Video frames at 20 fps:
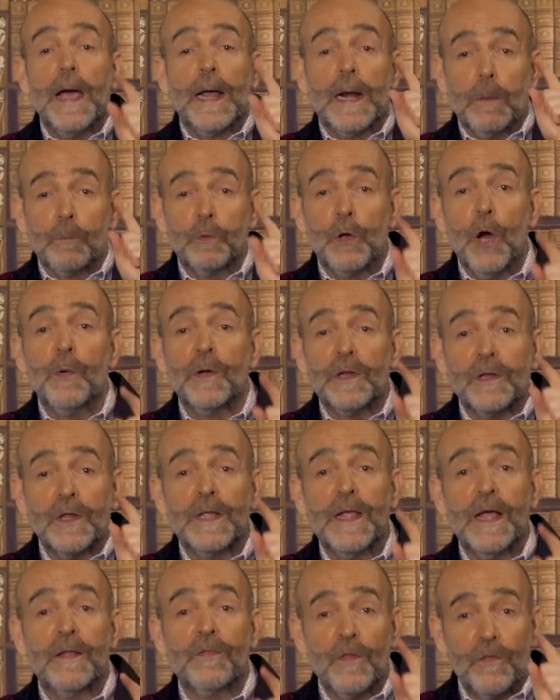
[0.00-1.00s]
and I'm going to
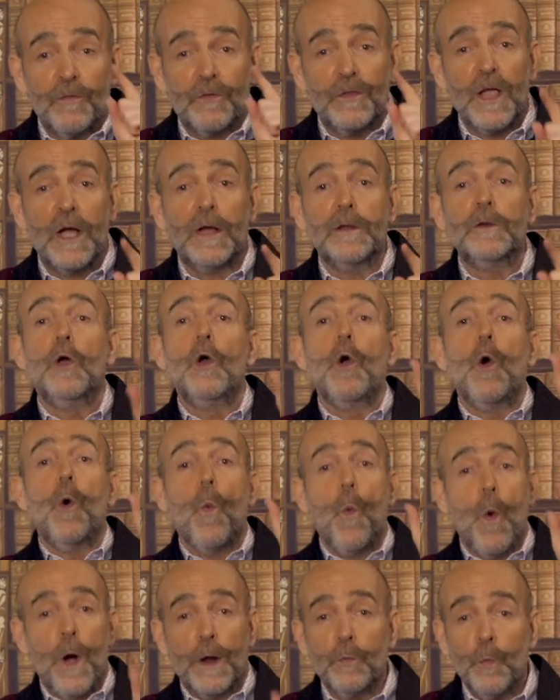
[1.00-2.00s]
get this done
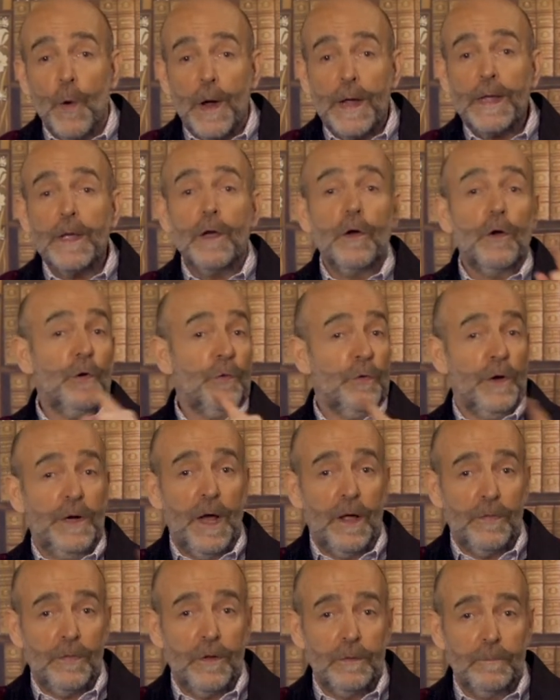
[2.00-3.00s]
one way or
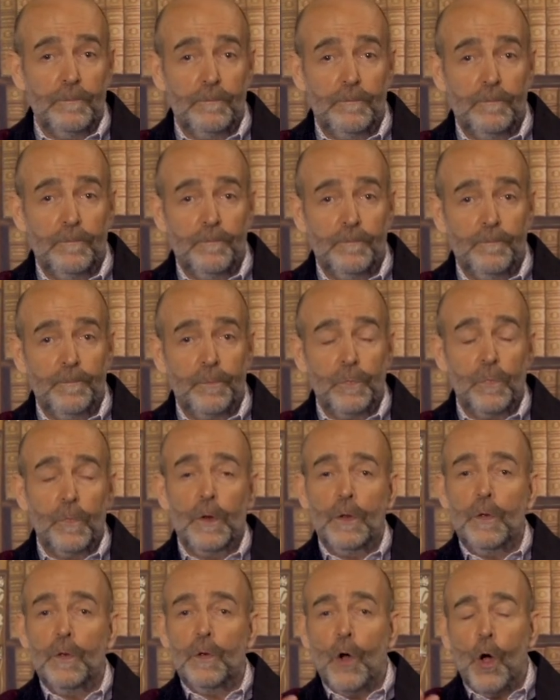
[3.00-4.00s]
another.
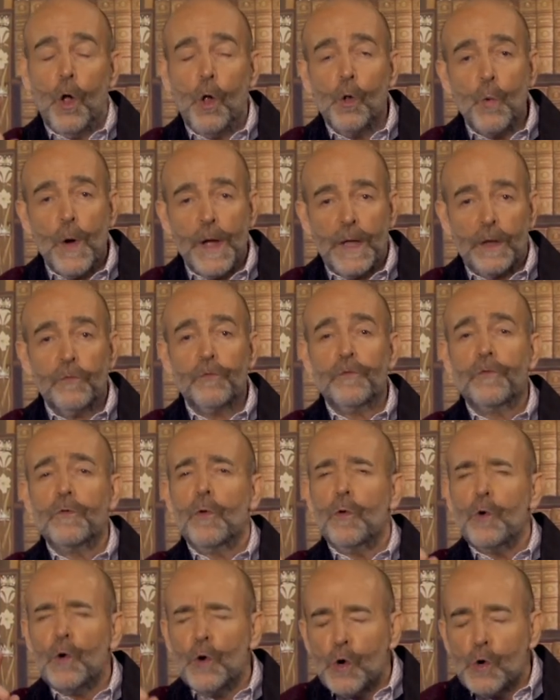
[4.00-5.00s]
Always,
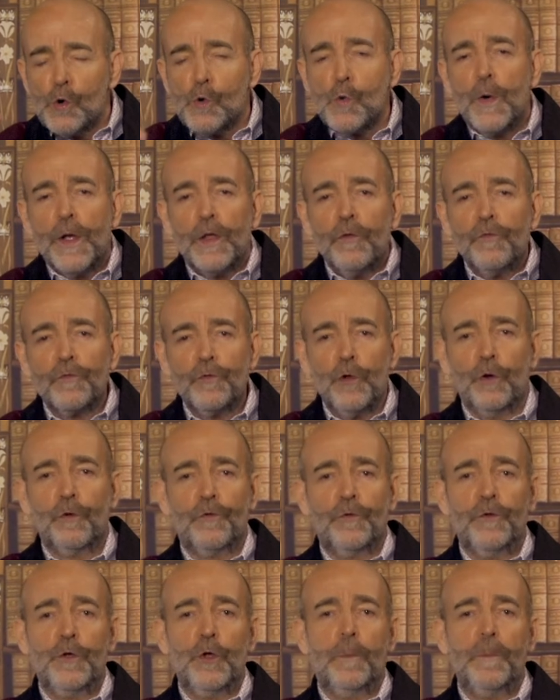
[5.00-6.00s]
always
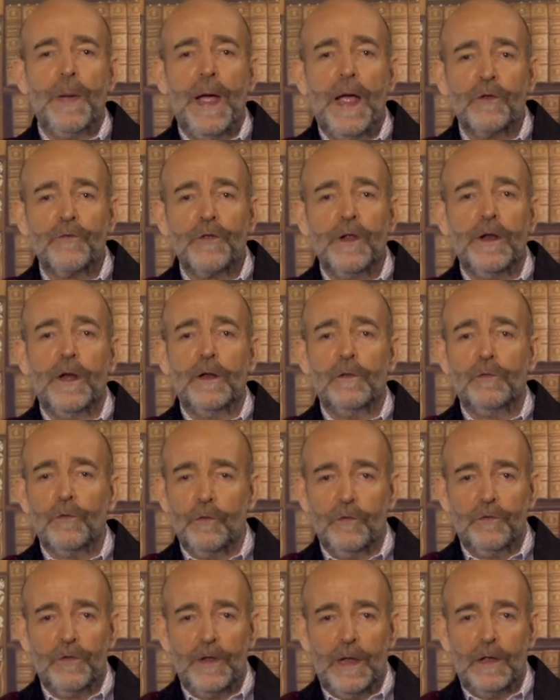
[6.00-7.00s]
nurture your passion and
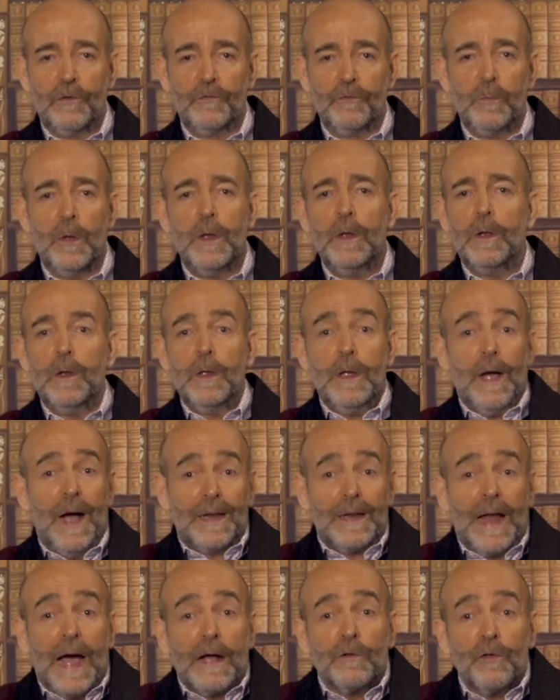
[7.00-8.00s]
enthusiasm.
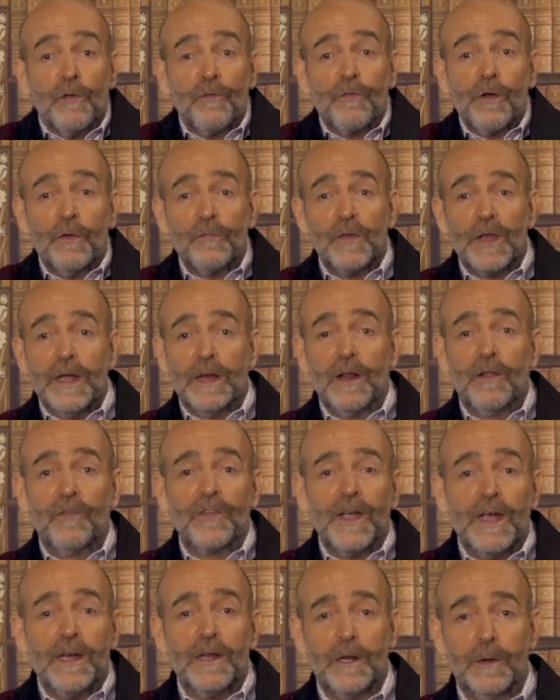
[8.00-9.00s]
Allow yourself to get
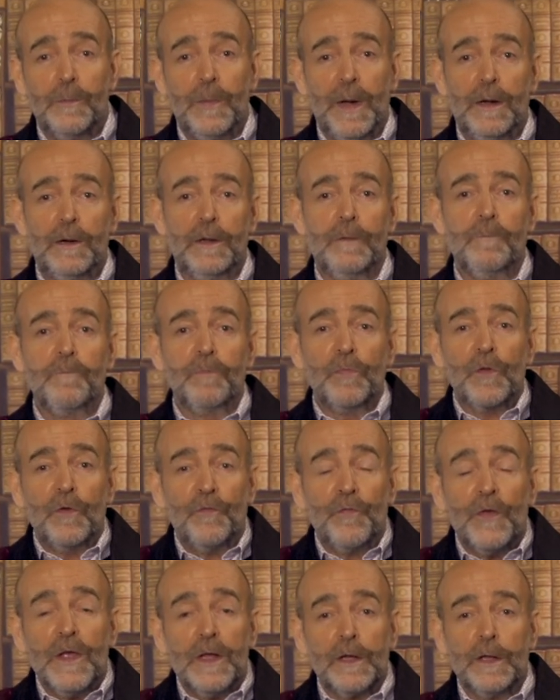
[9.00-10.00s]
excited about it.
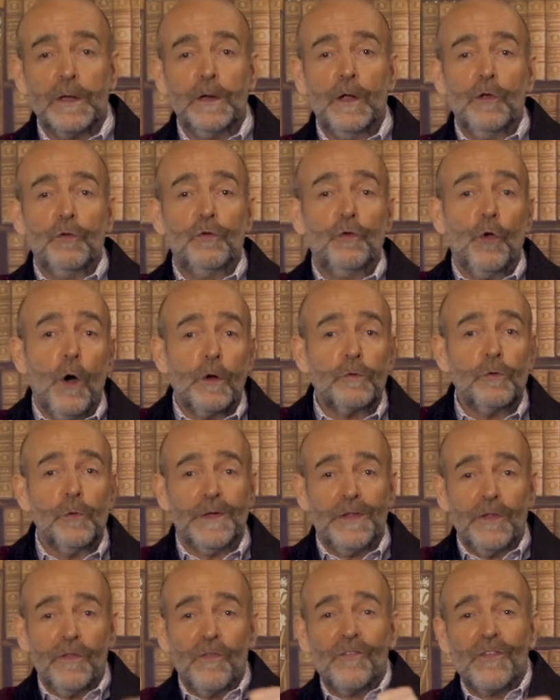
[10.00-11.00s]
Feel it, talk to
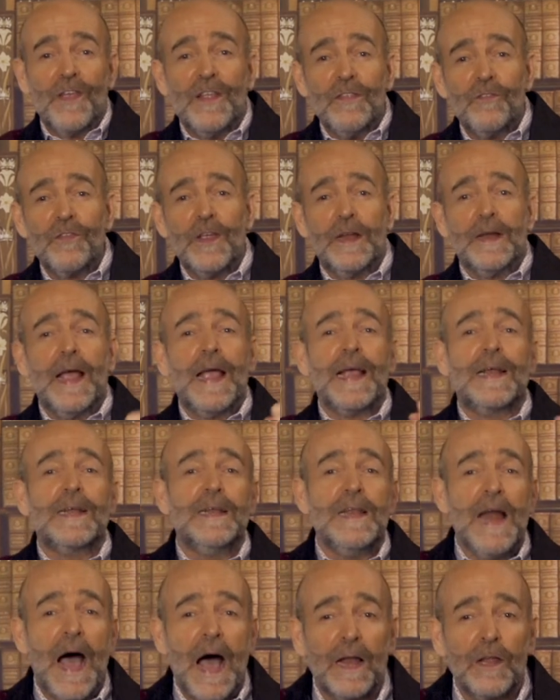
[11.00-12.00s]
it, sense it,
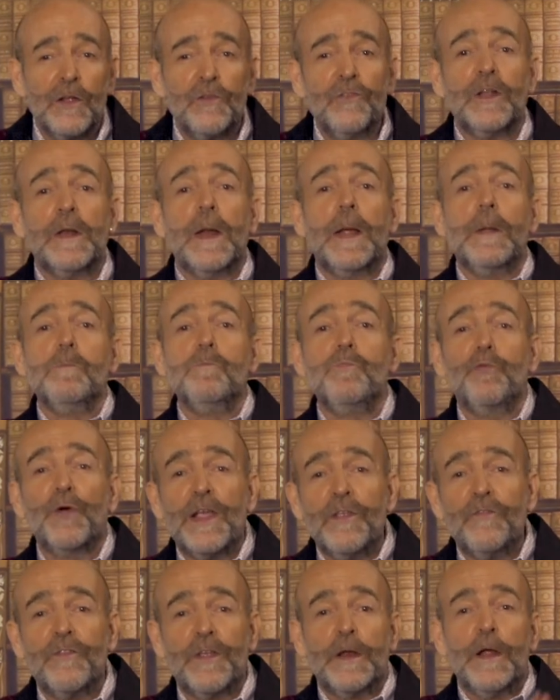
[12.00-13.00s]
acknowledge it,
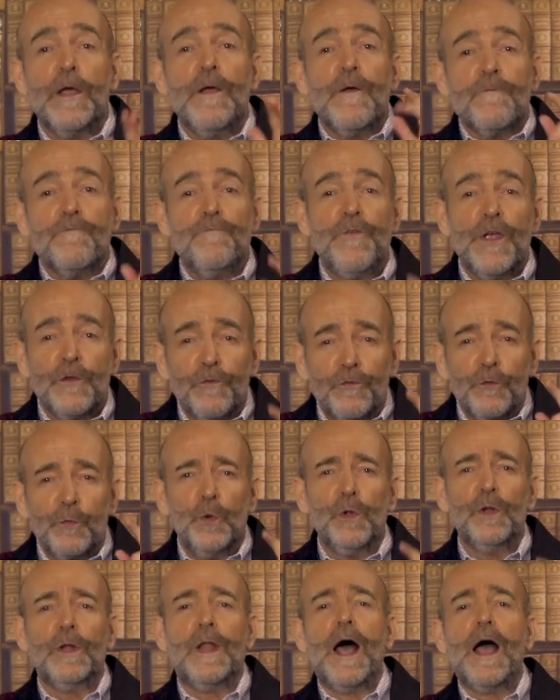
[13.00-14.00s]
embrace it.
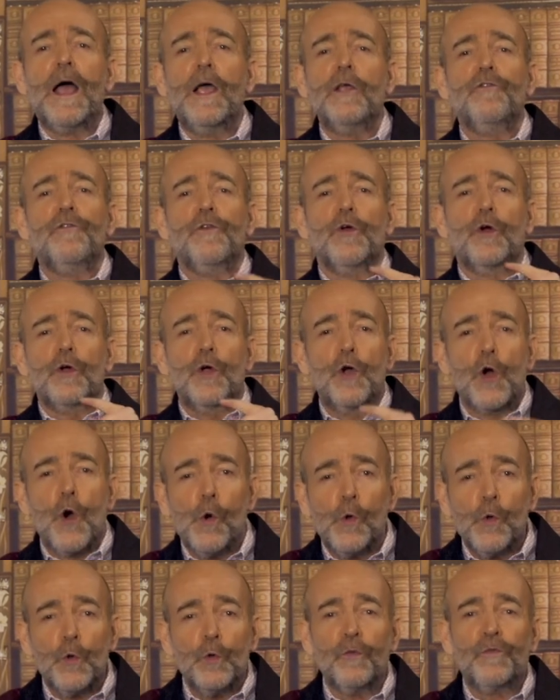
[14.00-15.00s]
Visualize your
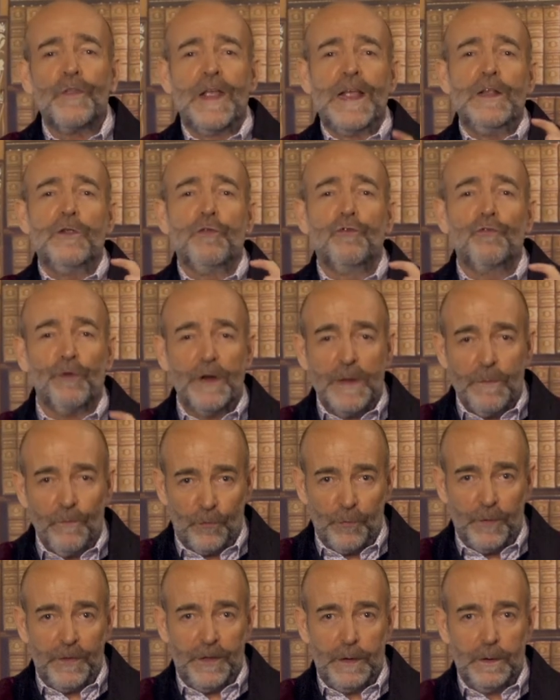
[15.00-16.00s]
goals and
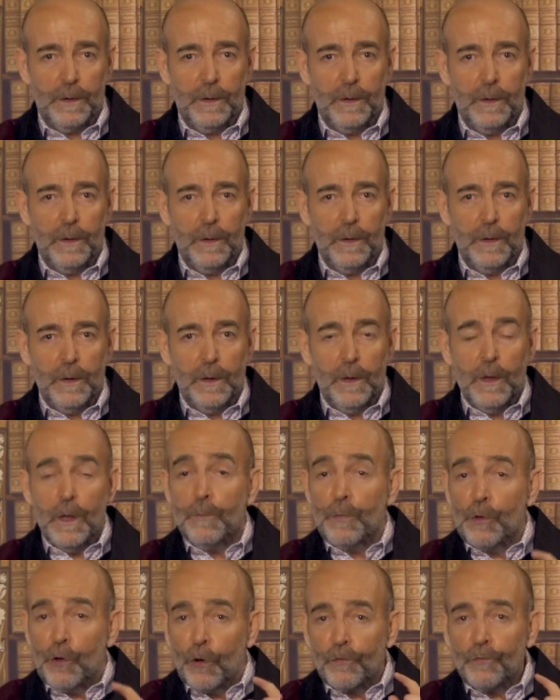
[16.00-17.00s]
dreams with it.
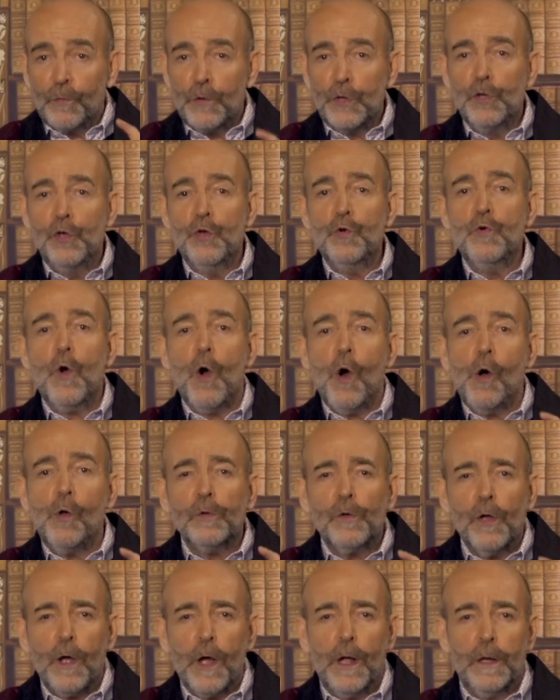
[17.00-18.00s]
Because when you
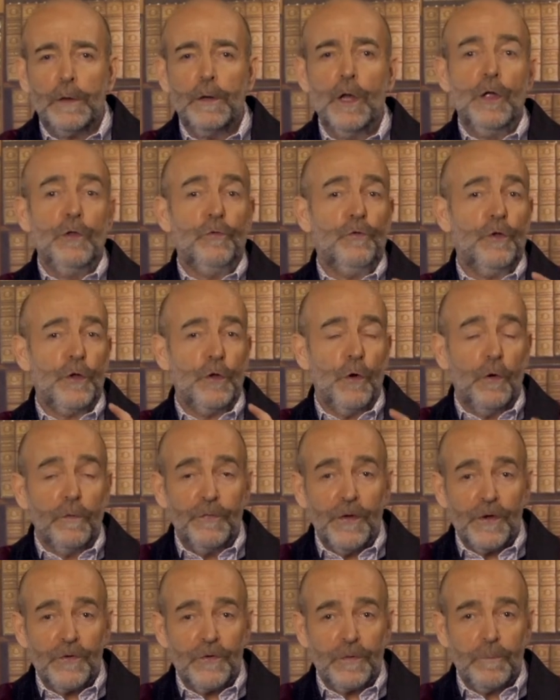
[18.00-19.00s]
hold on to your
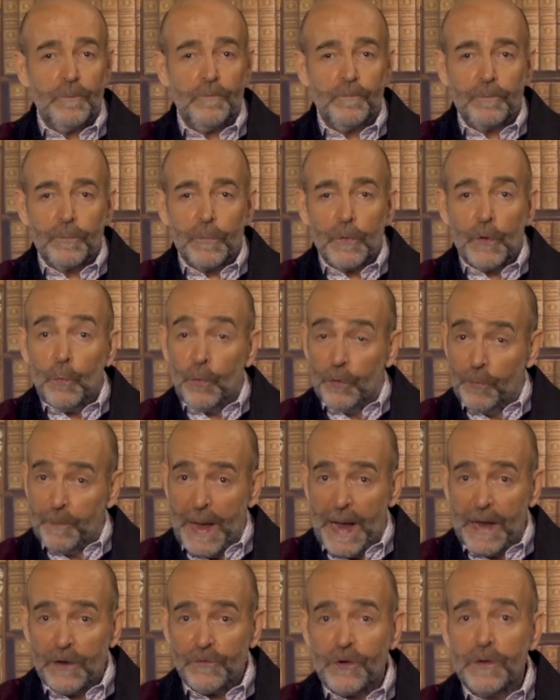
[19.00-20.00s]
vision with
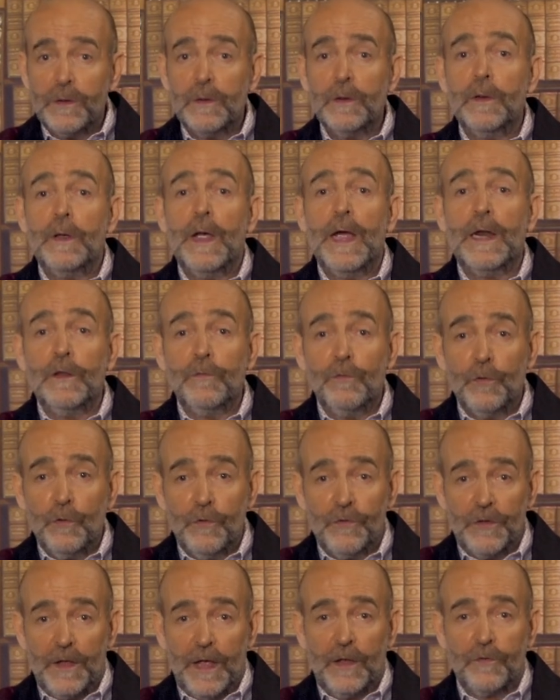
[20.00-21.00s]
passion and
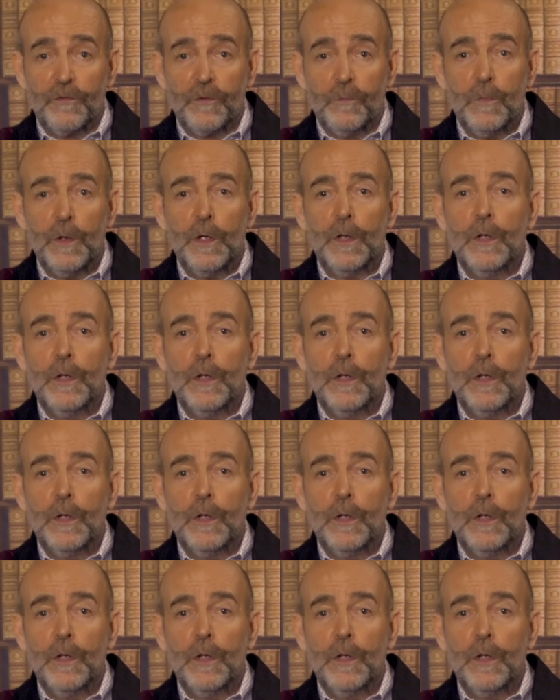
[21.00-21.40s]
enthusiasm,